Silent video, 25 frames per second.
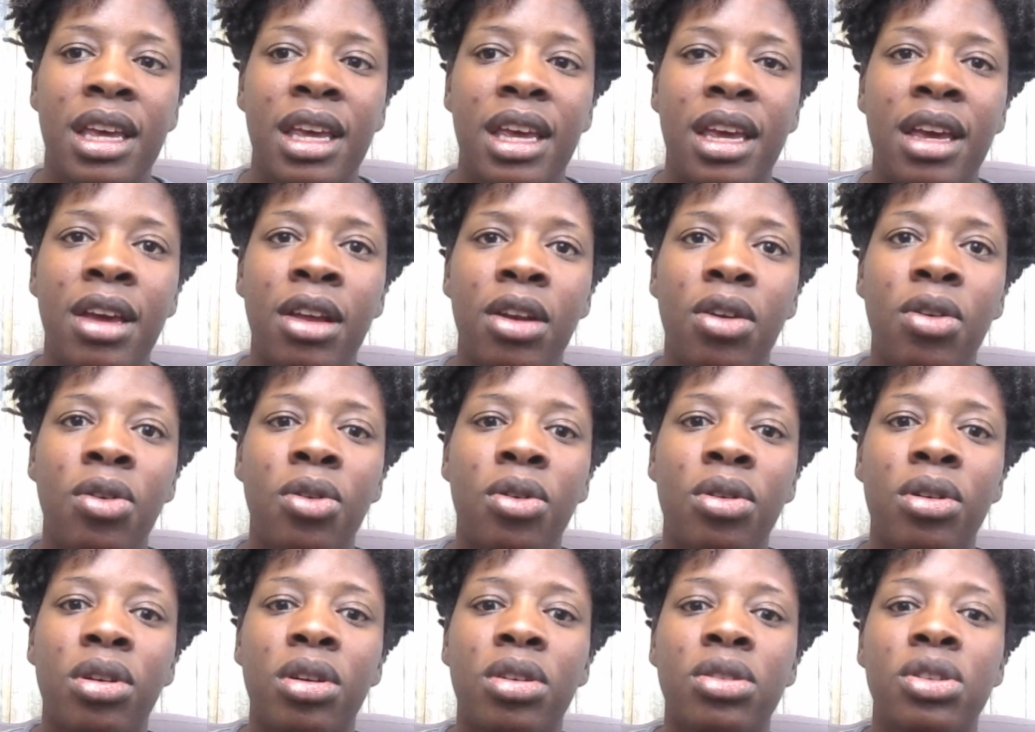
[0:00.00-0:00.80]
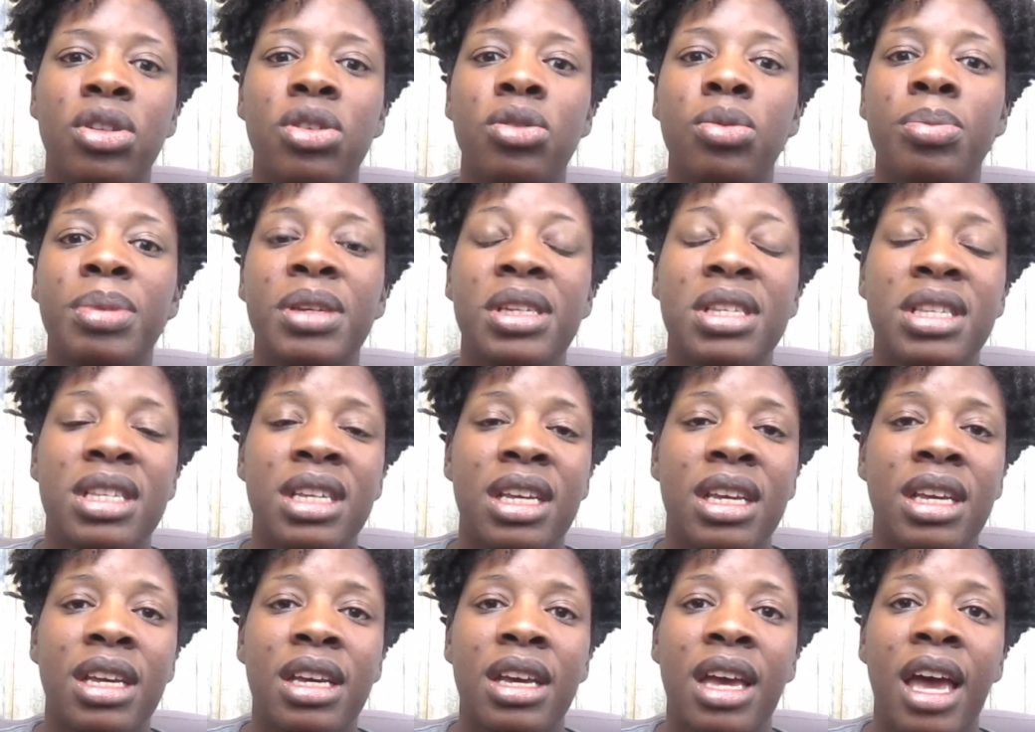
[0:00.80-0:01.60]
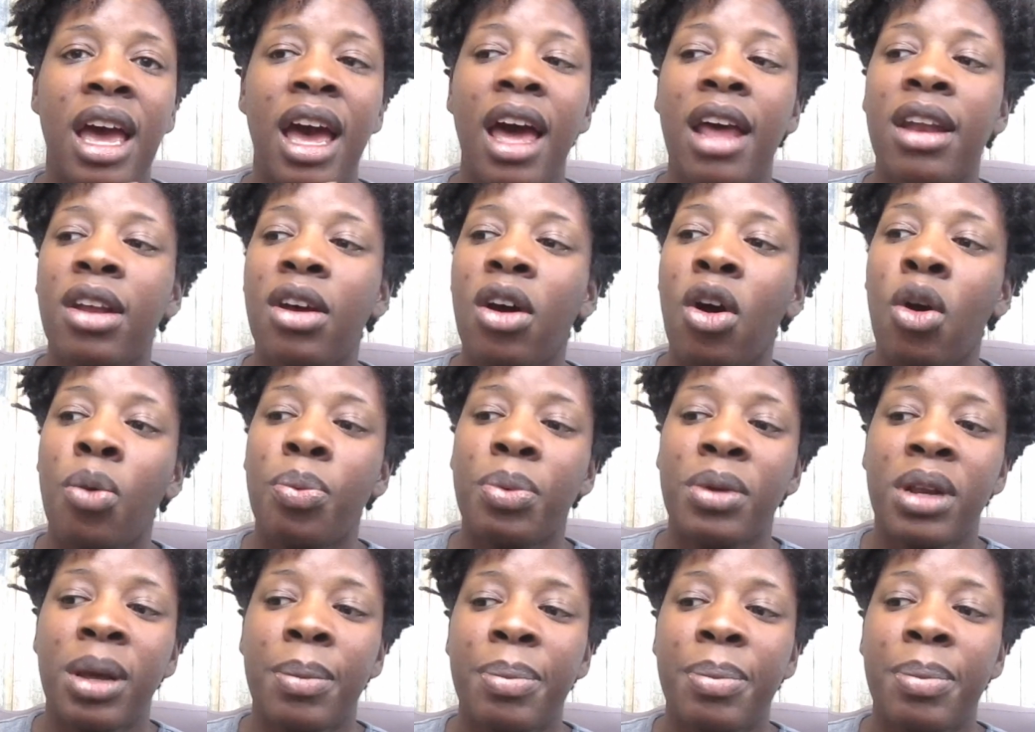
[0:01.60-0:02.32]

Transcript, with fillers: in order to be seen. God will open